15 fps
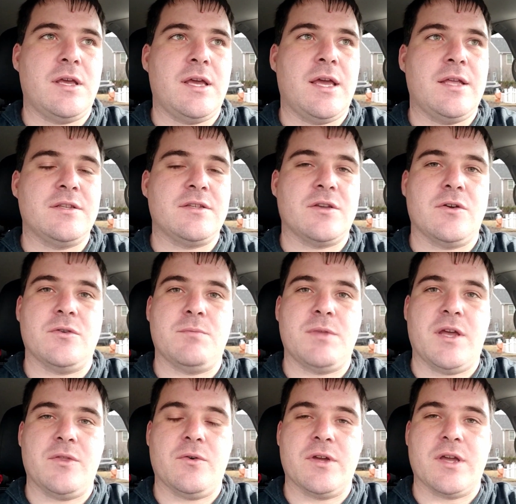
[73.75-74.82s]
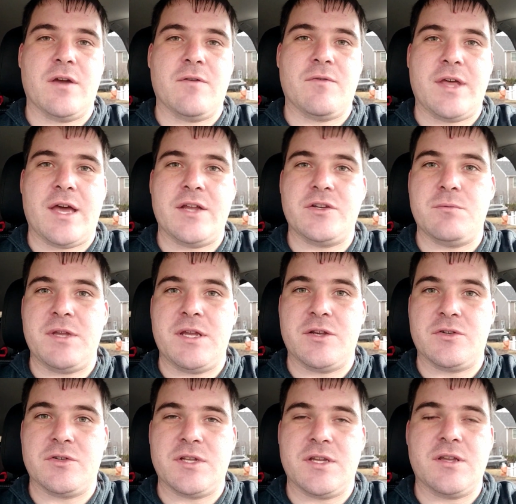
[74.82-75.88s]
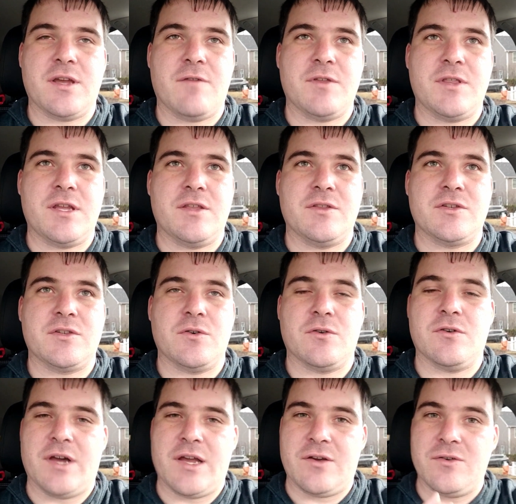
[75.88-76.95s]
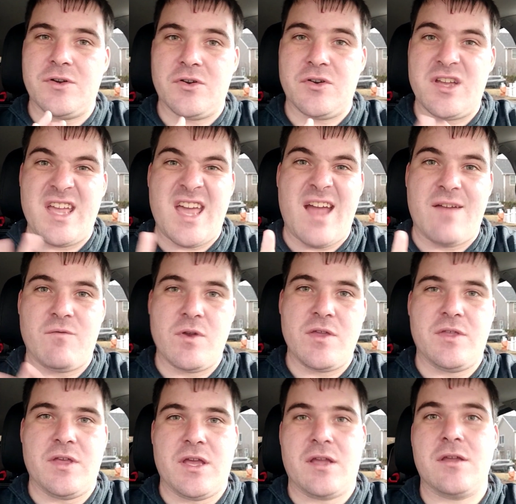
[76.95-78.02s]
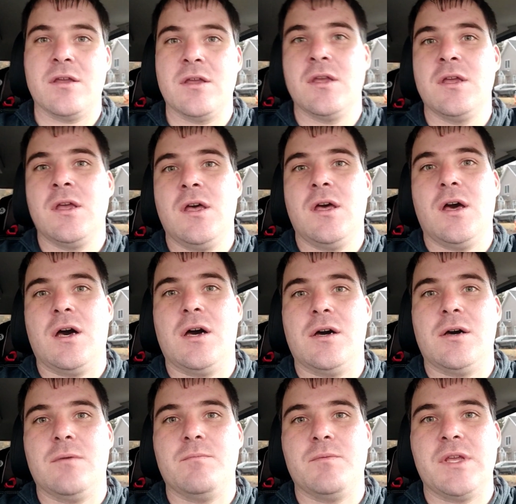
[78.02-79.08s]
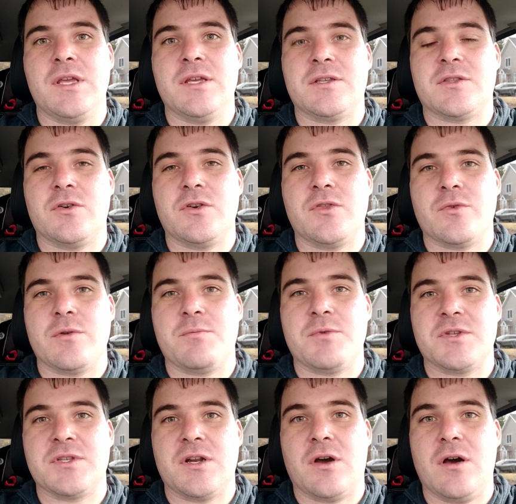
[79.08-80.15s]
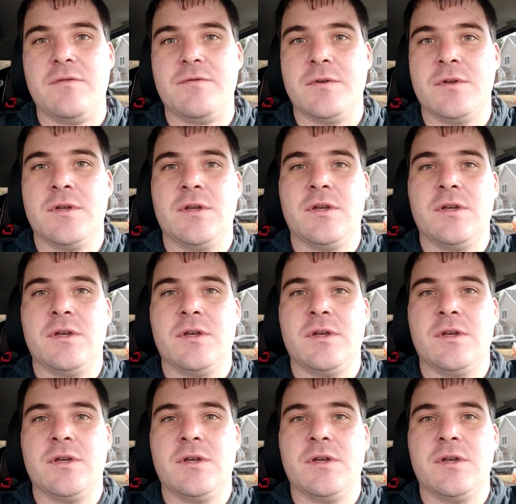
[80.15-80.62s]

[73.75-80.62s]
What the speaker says: and so be on the lookout for that. Should be interesting. Everything in the store, like literally everything, is 33% off.